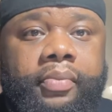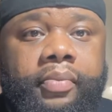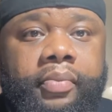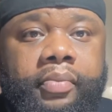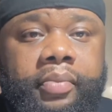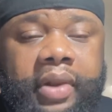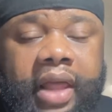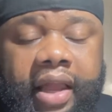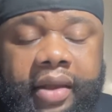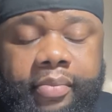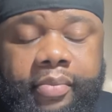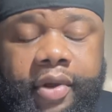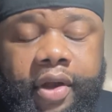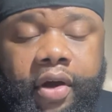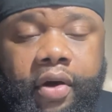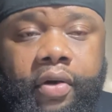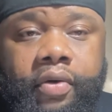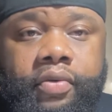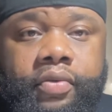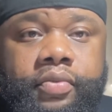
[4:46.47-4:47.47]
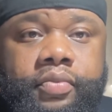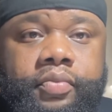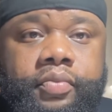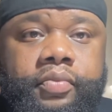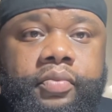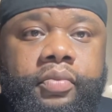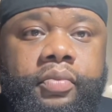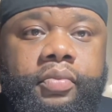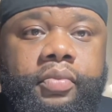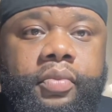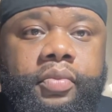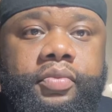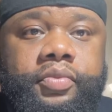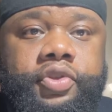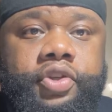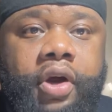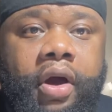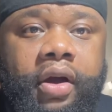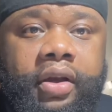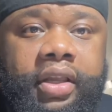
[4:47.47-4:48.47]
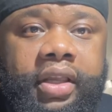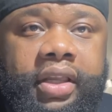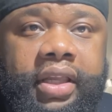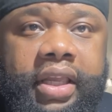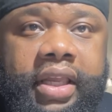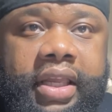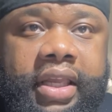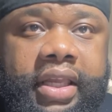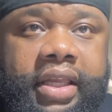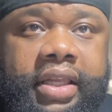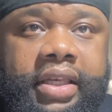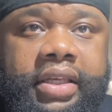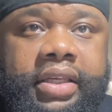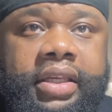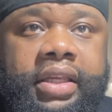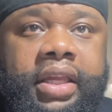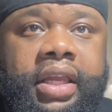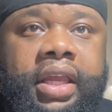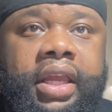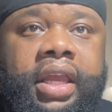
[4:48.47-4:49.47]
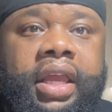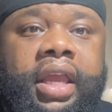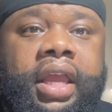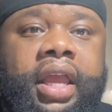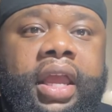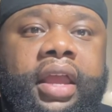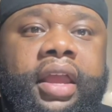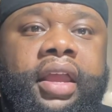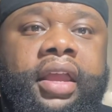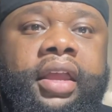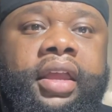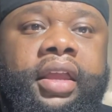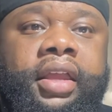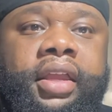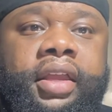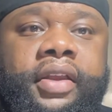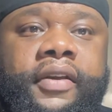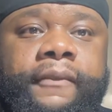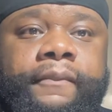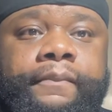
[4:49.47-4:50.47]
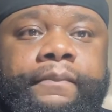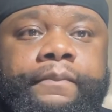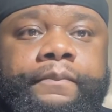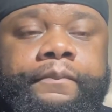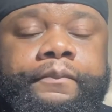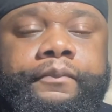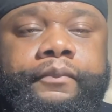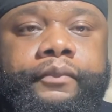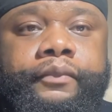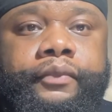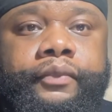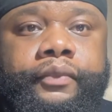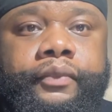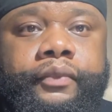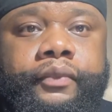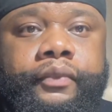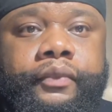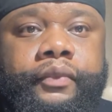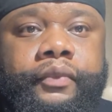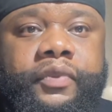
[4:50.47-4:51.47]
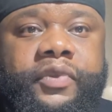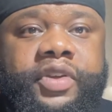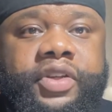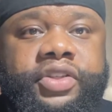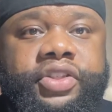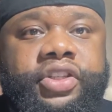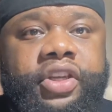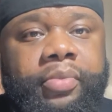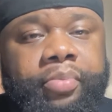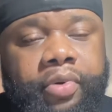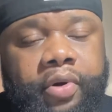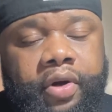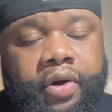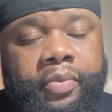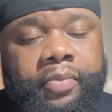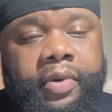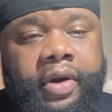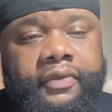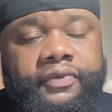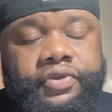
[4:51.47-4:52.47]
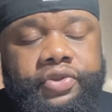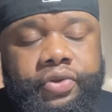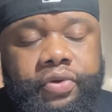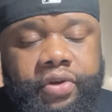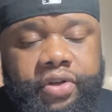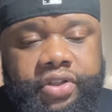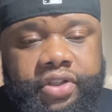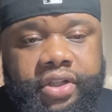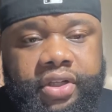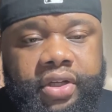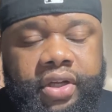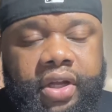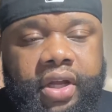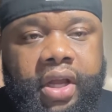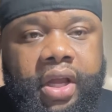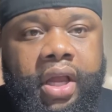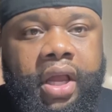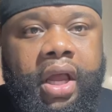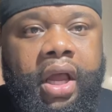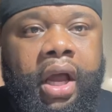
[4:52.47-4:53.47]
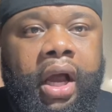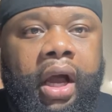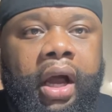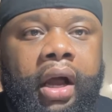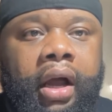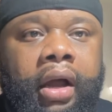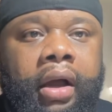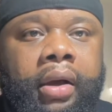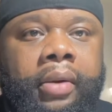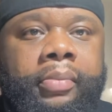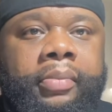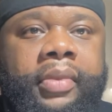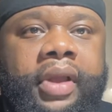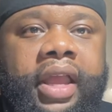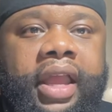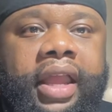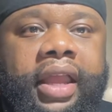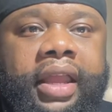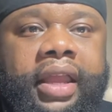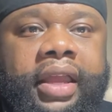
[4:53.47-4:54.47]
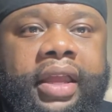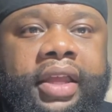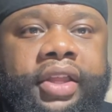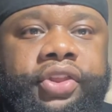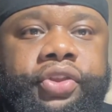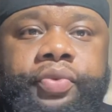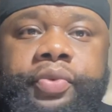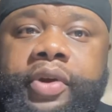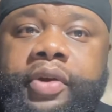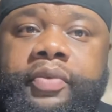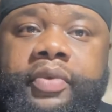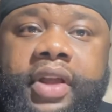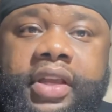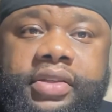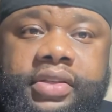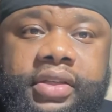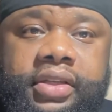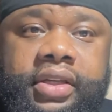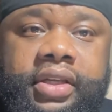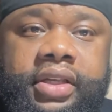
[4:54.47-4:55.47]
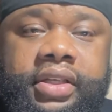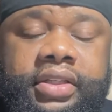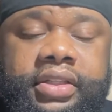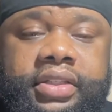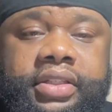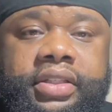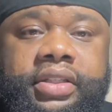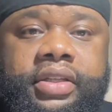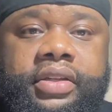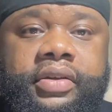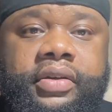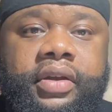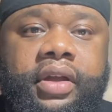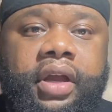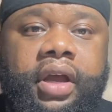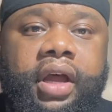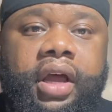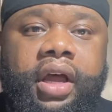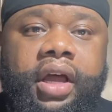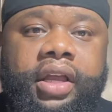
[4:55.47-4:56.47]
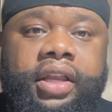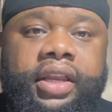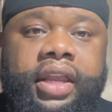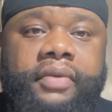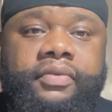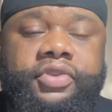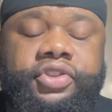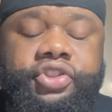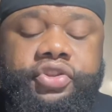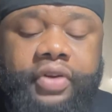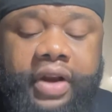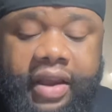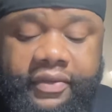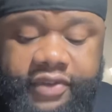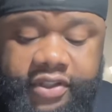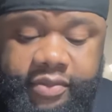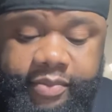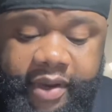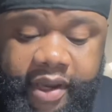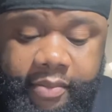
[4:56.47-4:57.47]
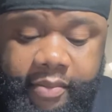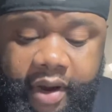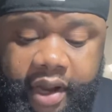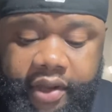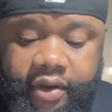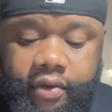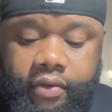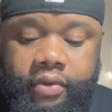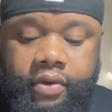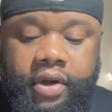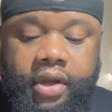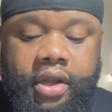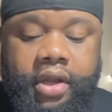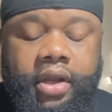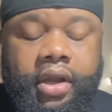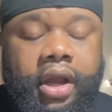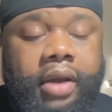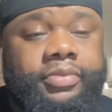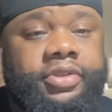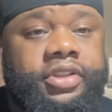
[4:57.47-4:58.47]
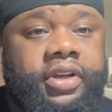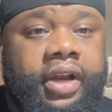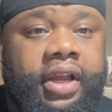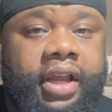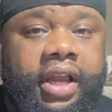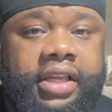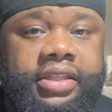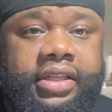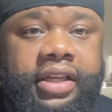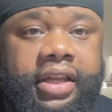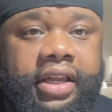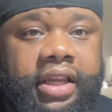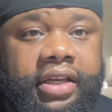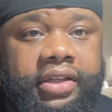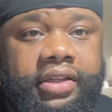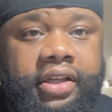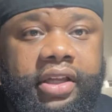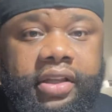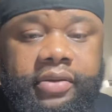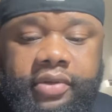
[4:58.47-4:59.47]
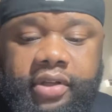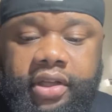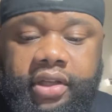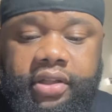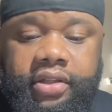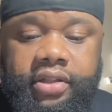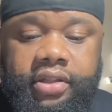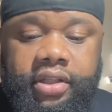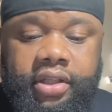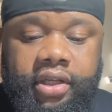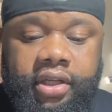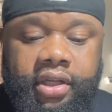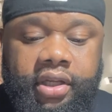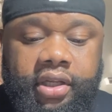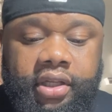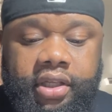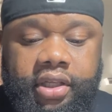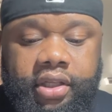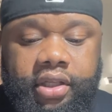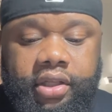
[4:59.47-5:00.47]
black male, jogging in a suburb of Georgia, and 3 residents. That was Travis McMichael. I'm sorry, guys, I got to look at the